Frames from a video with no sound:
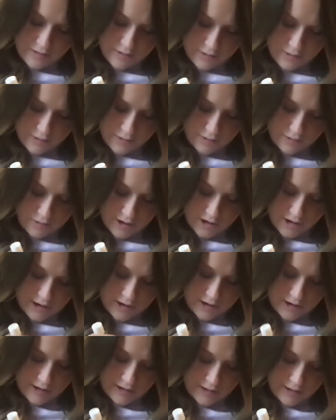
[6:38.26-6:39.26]

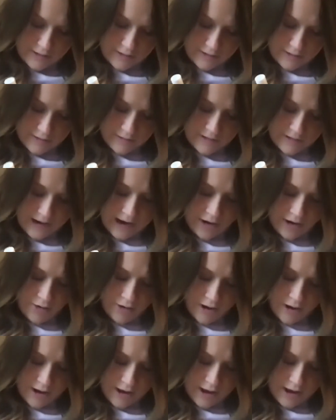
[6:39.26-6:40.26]
Green. Now,
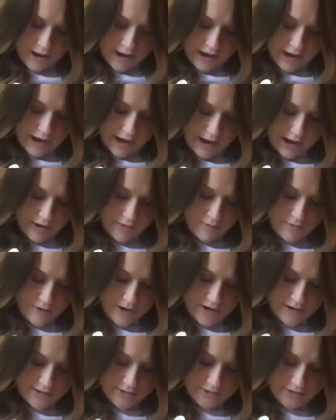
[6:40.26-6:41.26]
how
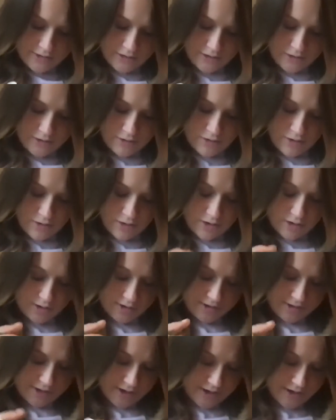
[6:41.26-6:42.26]
many
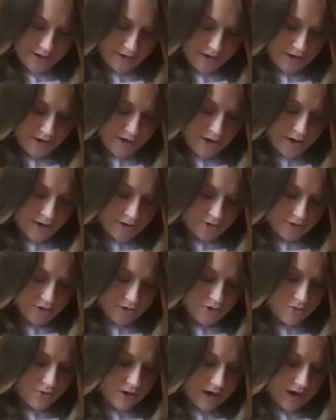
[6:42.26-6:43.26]
circles
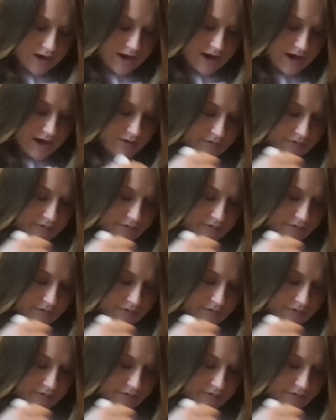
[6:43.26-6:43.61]
do I have